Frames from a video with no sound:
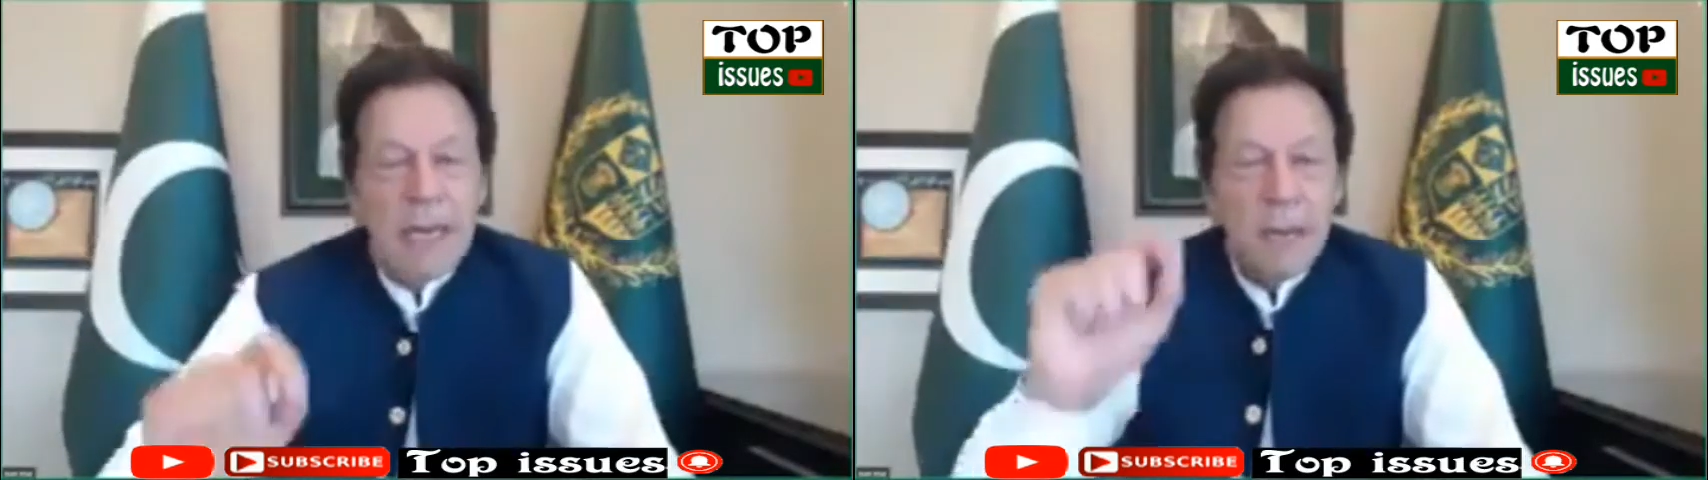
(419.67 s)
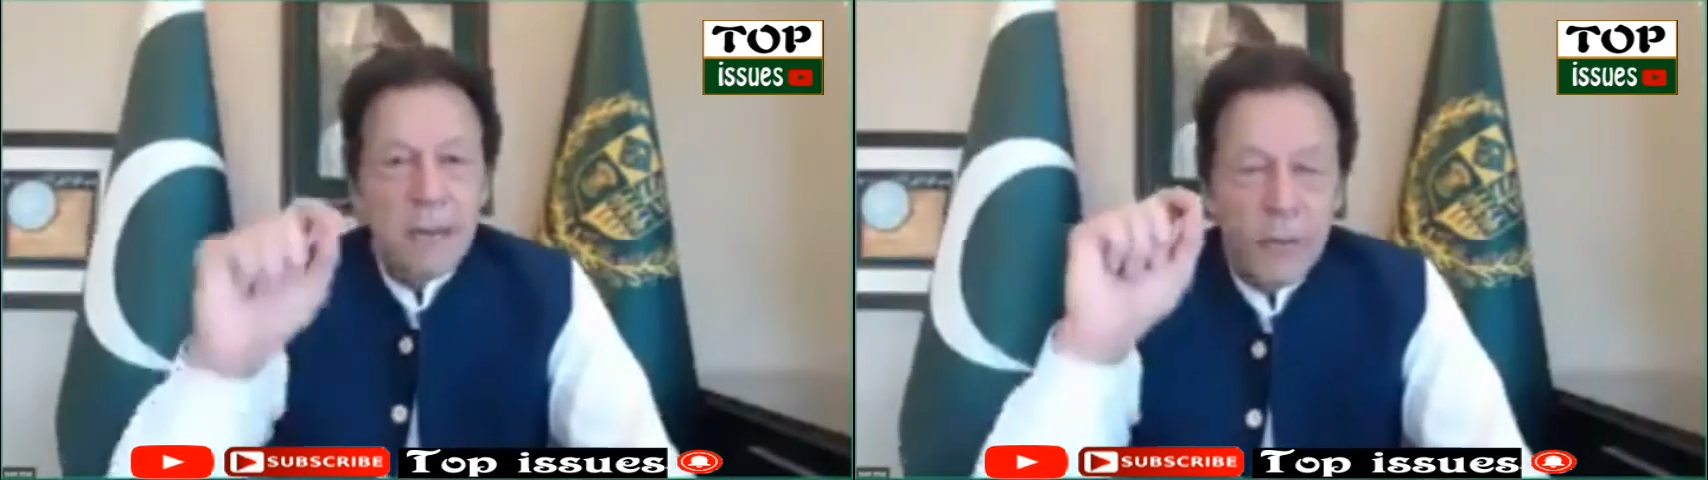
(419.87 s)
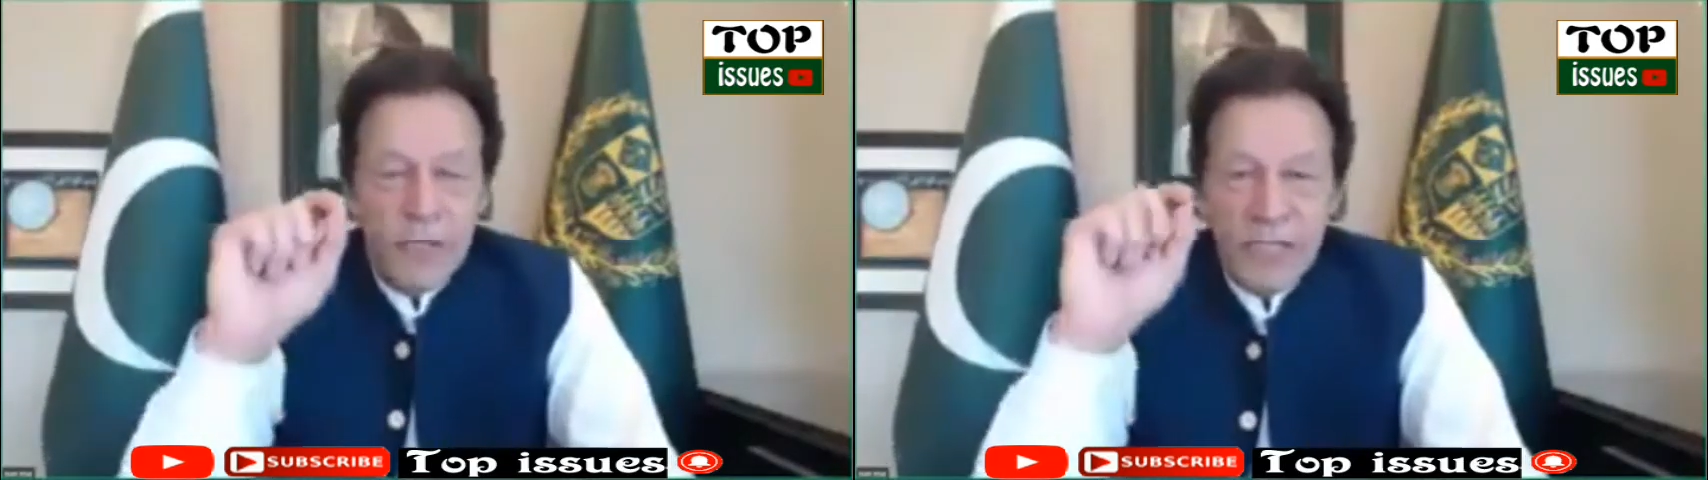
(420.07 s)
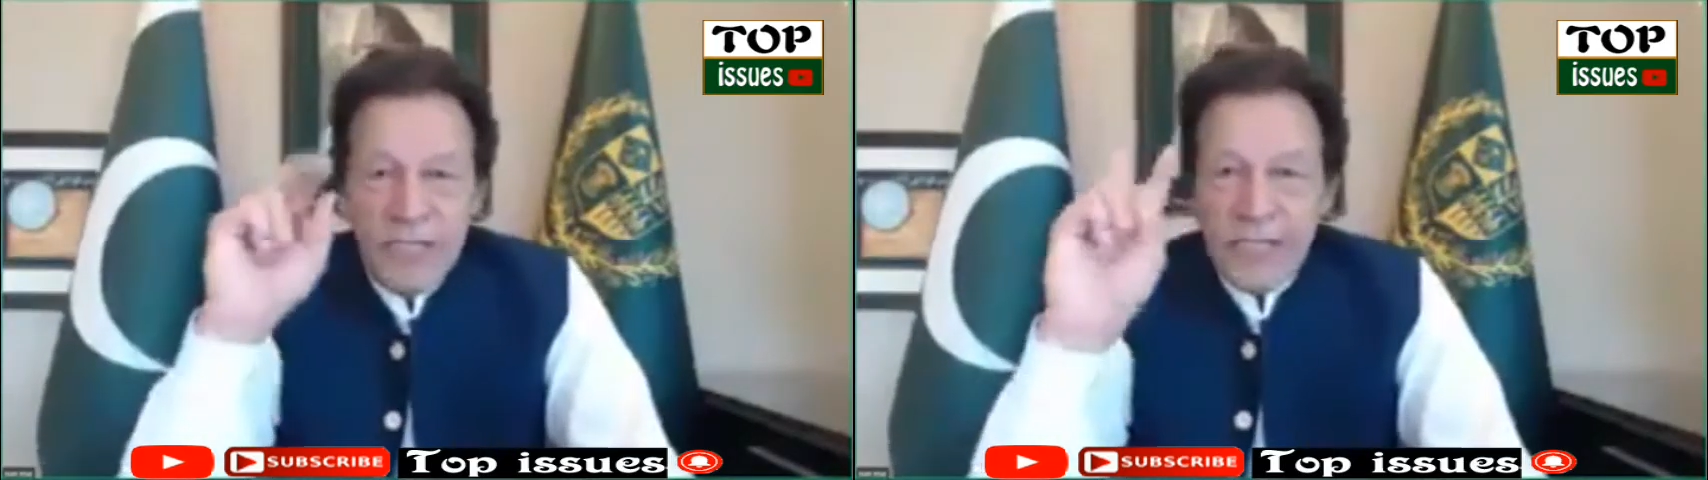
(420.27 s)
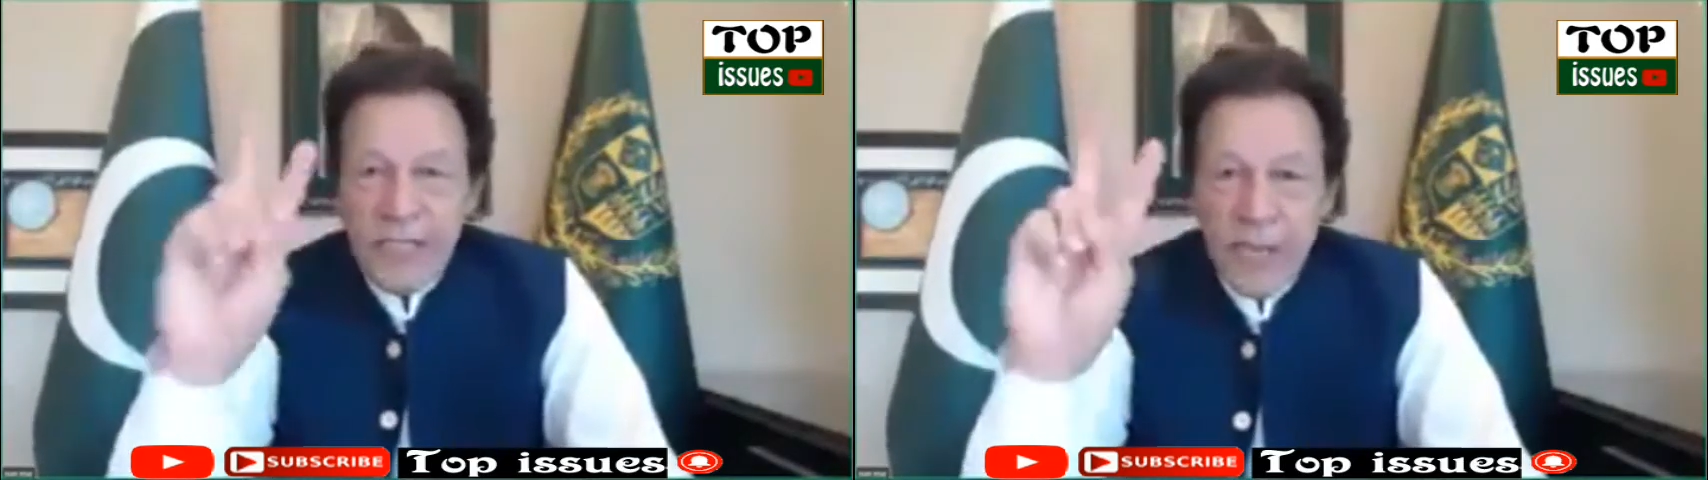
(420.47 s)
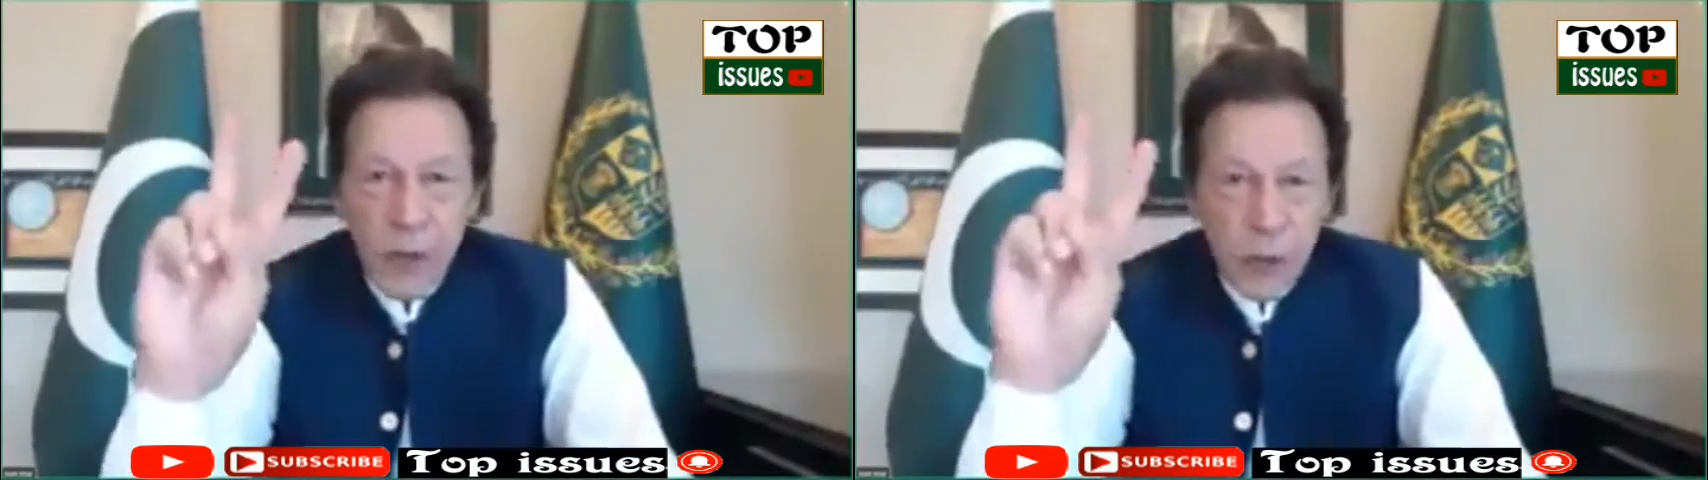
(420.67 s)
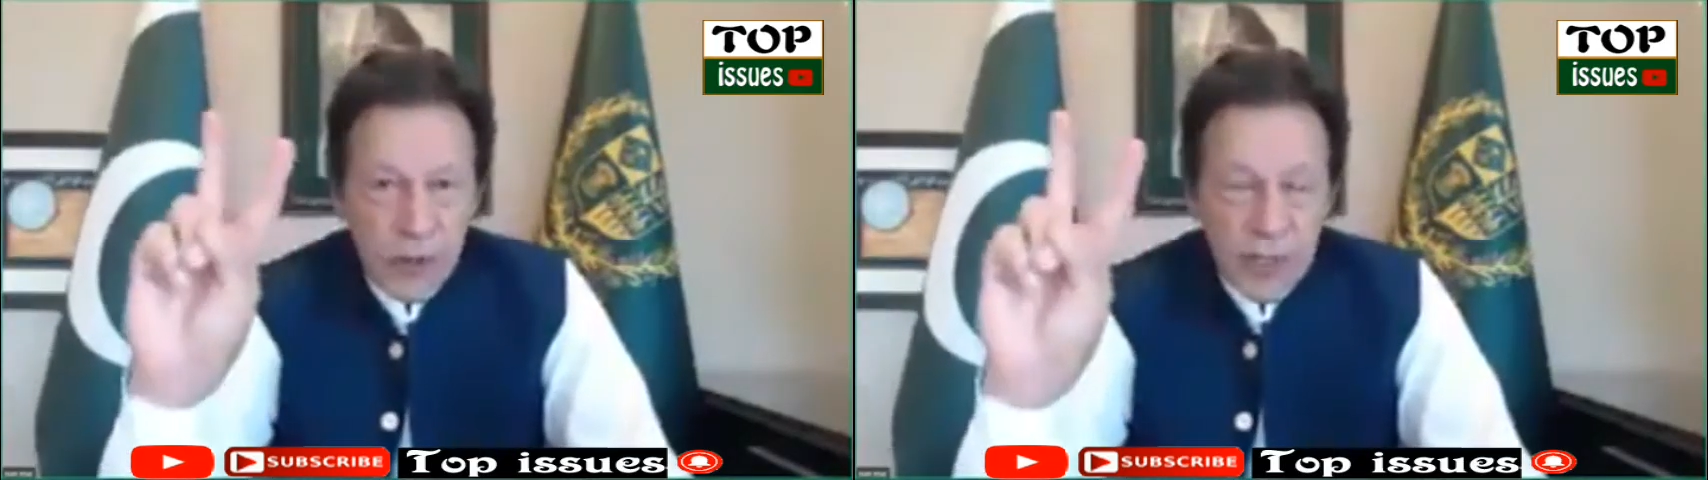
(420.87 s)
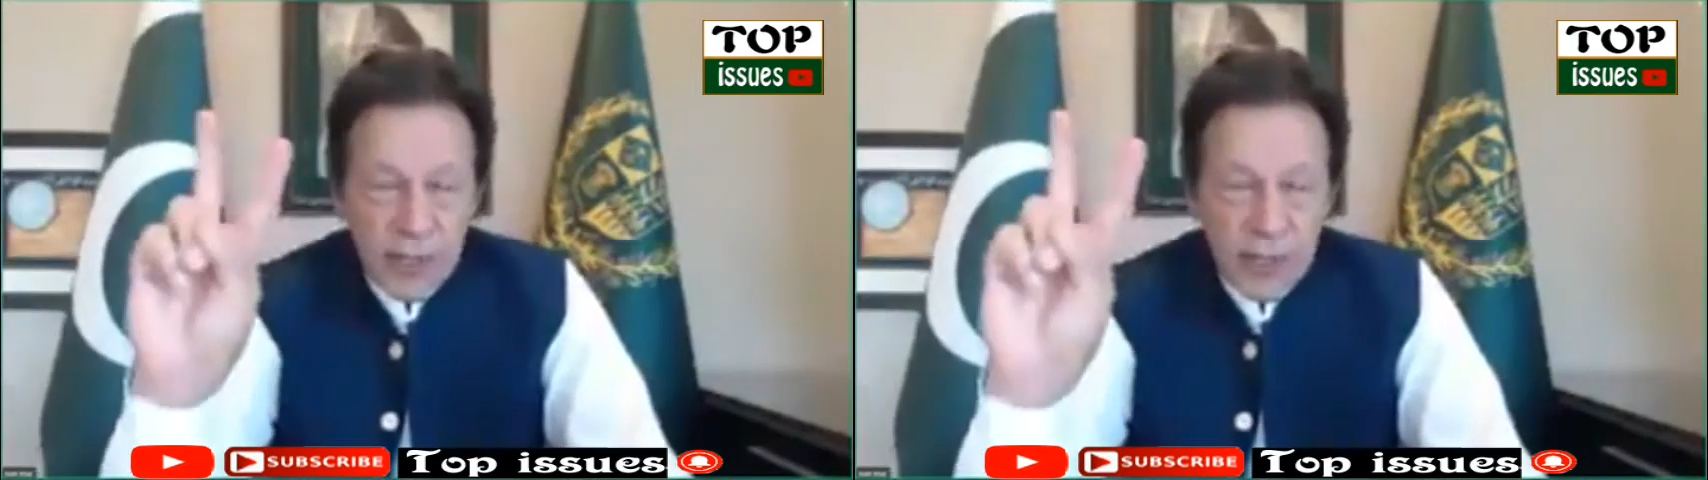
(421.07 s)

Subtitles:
And this has done two